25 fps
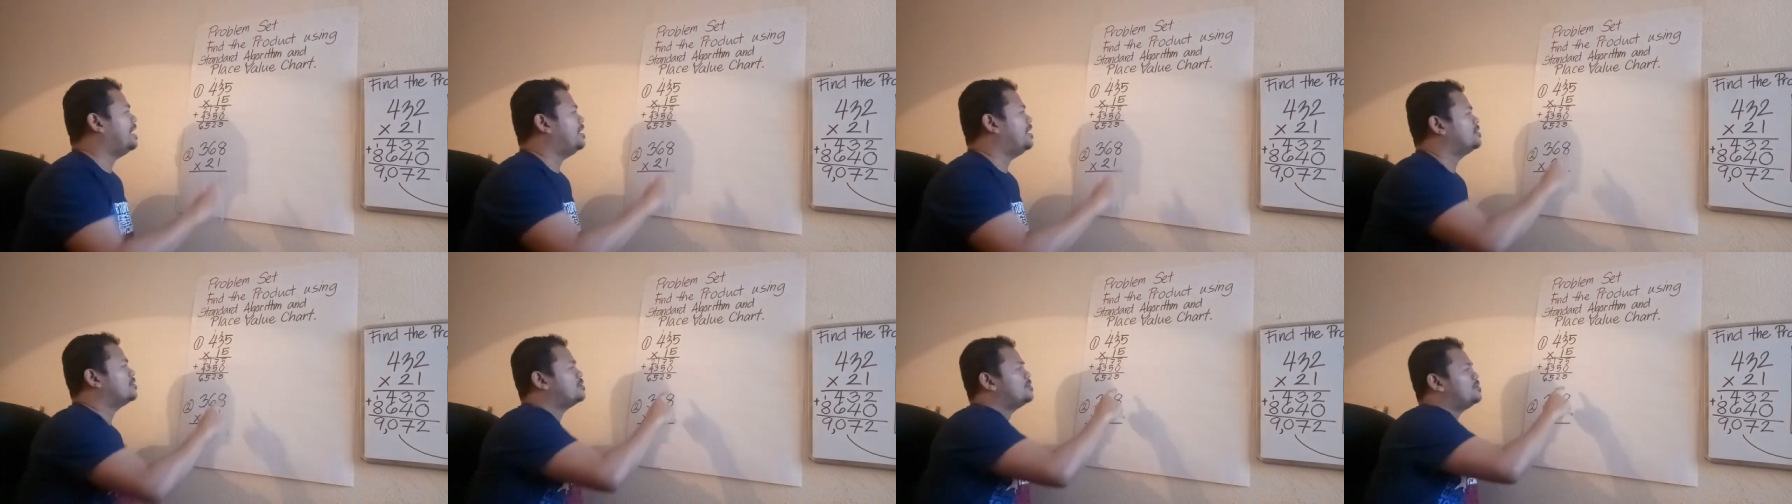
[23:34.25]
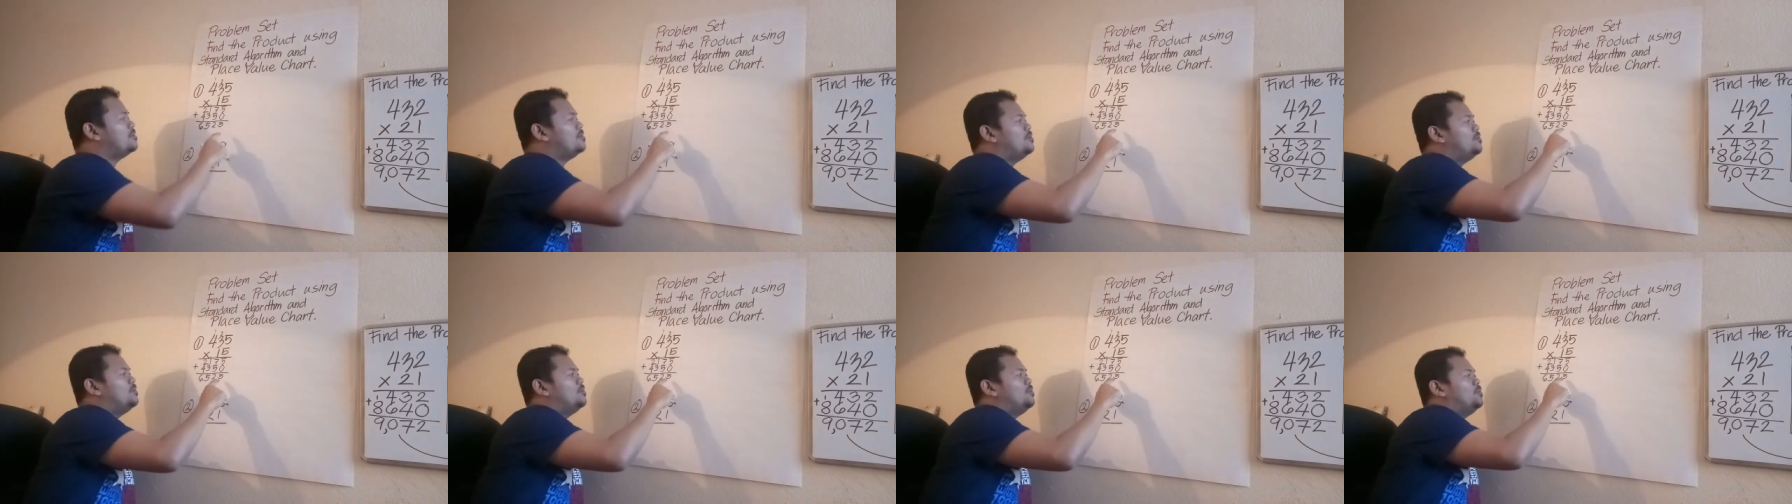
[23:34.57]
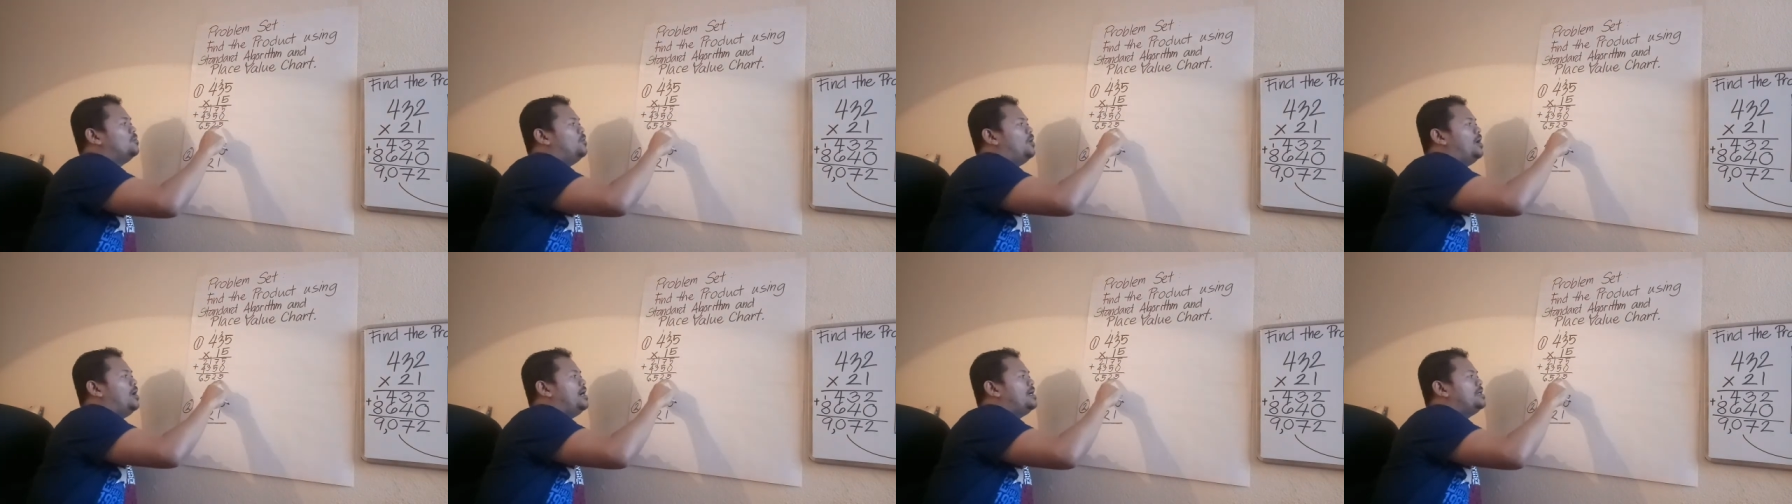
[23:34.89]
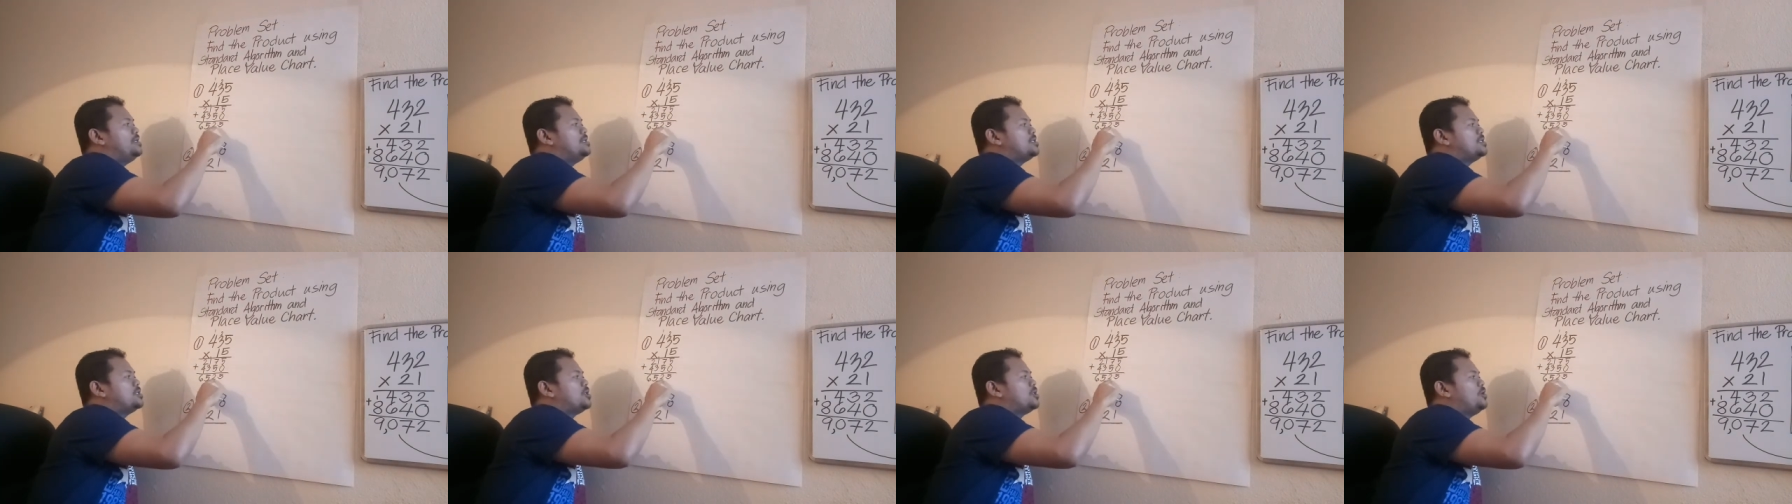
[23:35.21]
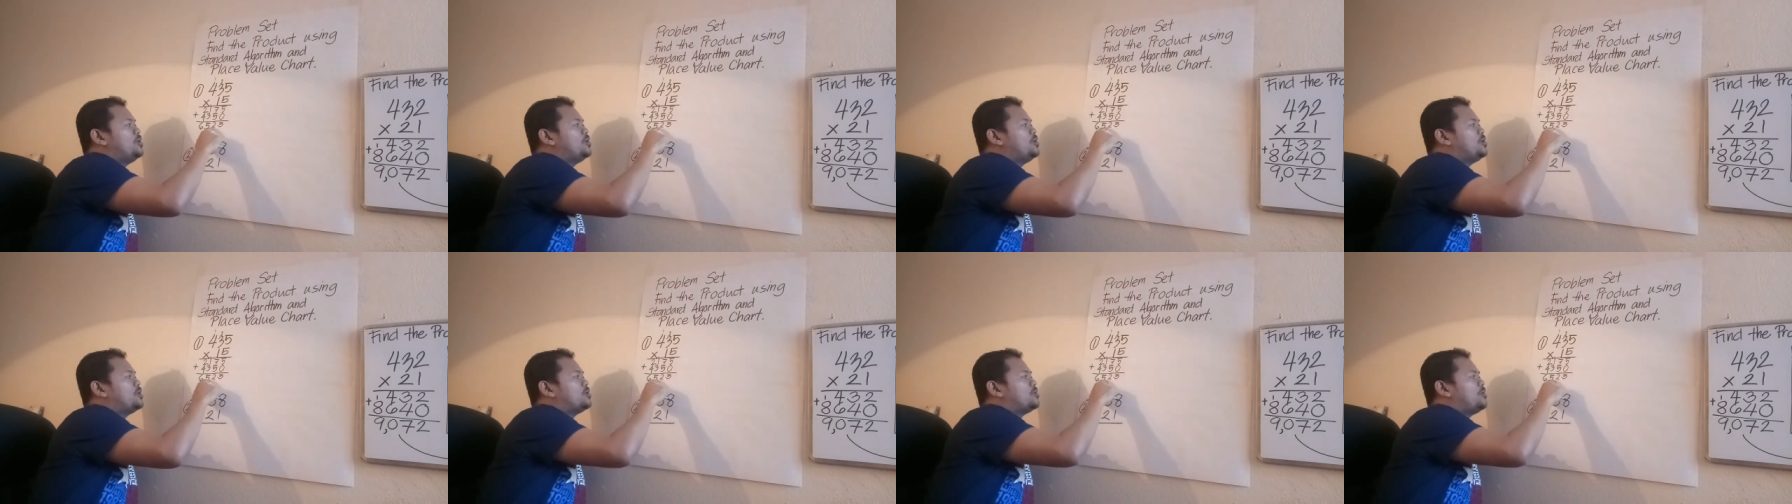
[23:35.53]
Count 1,
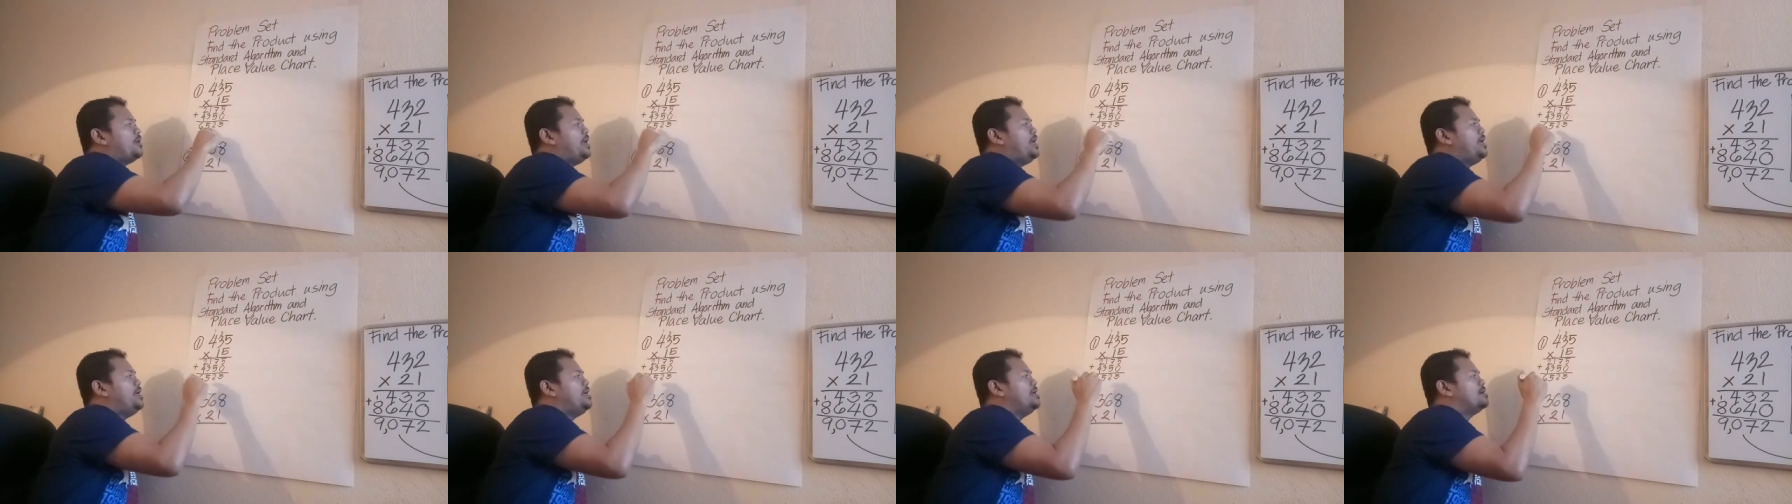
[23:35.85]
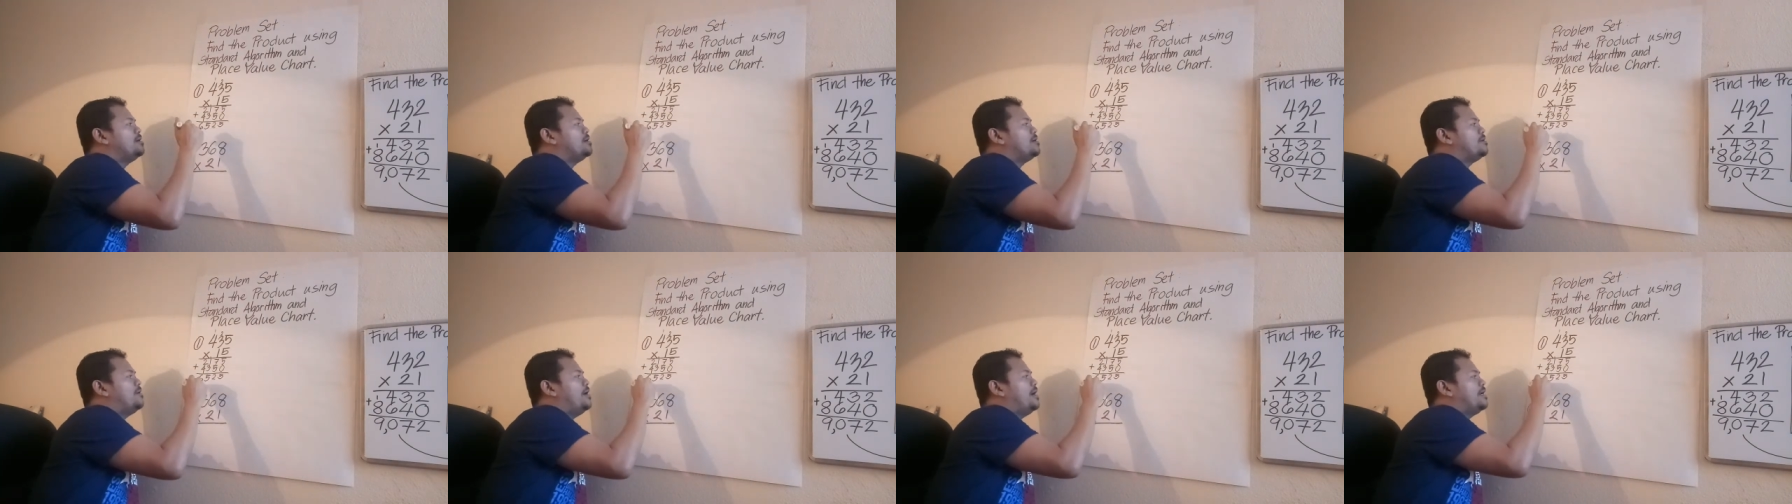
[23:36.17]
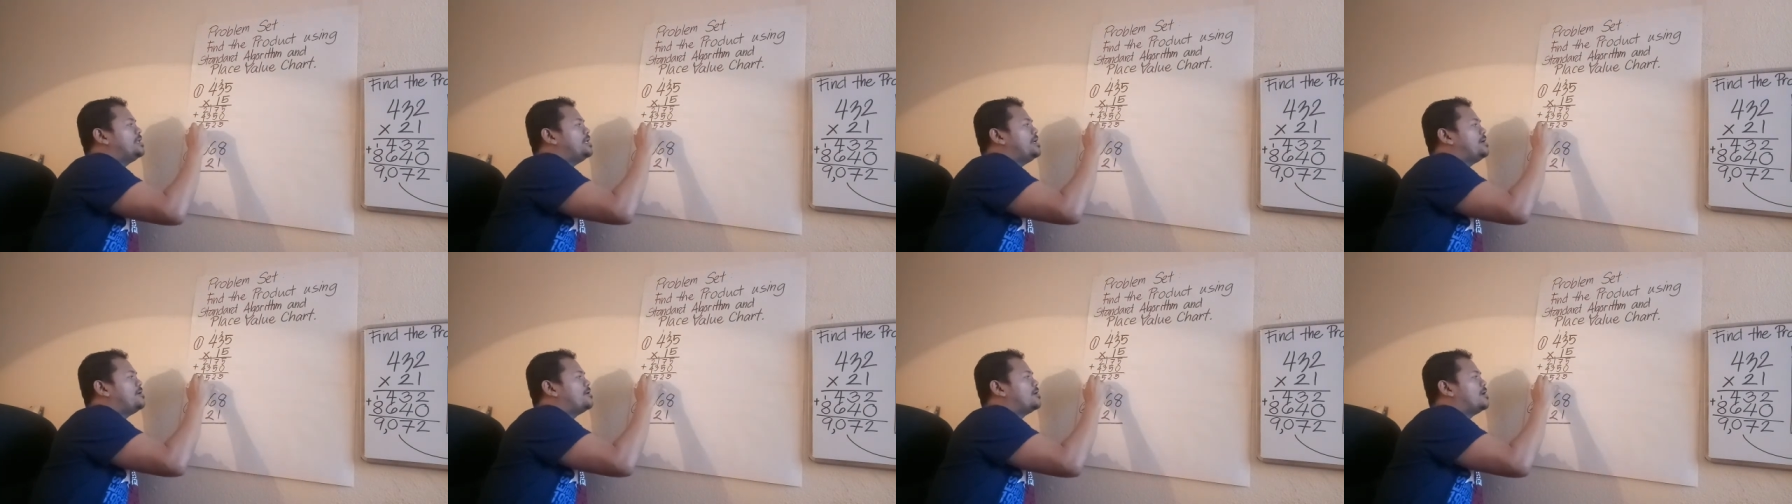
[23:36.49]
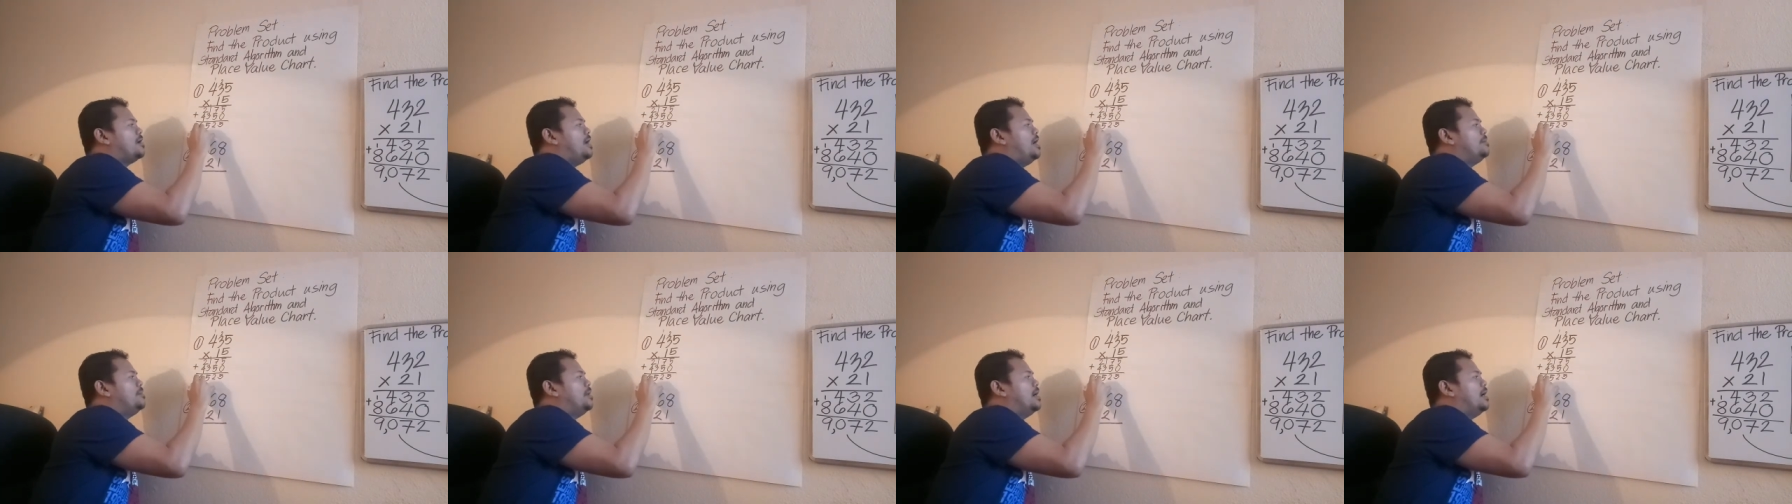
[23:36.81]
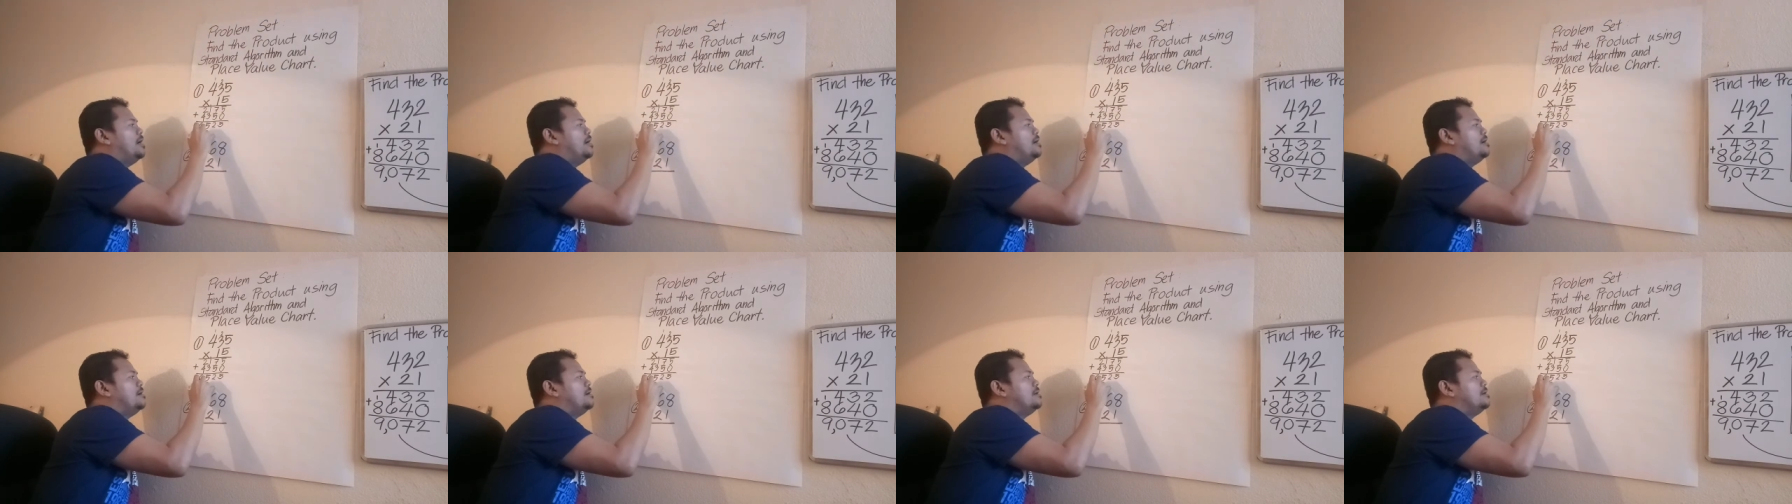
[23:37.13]
2, 3, right here, comma.